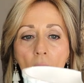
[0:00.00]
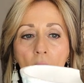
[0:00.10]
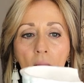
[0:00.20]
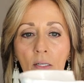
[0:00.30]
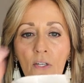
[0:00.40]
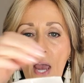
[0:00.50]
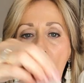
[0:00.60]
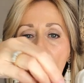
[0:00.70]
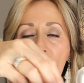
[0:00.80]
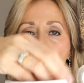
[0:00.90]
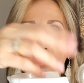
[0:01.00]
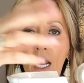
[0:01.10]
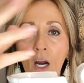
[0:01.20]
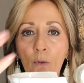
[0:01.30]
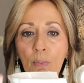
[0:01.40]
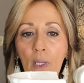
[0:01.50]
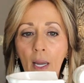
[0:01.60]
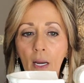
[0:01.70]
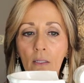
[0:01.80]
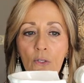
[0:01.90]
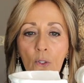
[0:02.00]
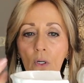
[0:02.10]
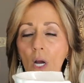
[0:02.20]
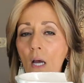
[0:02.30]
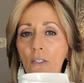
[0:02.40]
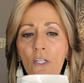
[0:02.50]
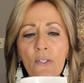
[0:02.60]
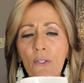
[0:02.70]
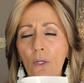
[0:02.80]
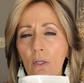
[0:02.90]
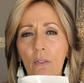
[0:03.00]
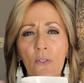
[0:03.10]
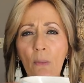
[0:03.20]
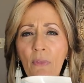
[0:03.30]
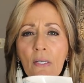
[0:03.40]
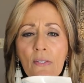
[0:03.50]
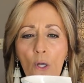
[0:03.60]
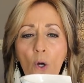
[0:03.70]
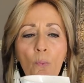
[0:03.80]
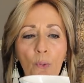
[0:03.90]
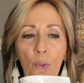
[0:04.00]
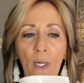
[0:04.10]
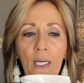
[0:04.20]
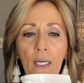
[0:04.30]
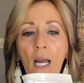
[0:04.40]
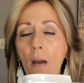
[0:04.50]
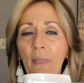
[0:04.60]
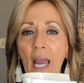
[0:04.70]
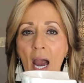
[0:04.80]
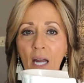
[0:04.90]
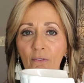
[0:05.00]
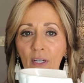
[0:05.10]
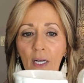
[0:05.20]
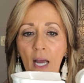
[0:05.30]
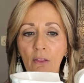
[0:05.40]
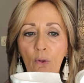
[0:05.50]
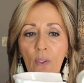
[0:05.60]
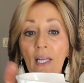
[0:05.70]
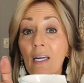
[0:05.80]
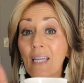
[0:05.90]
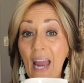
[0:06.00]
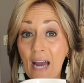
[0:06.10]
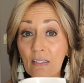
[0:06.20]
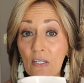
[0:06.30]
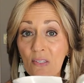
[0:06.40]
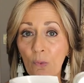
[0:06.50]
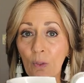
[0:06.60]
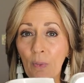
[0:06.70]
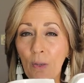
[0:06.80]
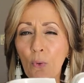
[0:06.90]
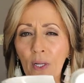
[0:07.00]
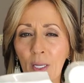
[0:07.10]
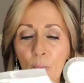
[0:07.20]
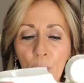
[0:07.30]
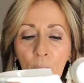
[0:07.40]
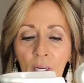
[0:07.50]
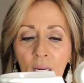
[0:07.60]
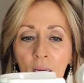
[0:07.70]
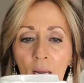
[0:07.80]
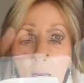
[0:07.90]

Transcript: And to have like an air plant or just something so pretty coming out of it. I thought like a cactus would be really pretty.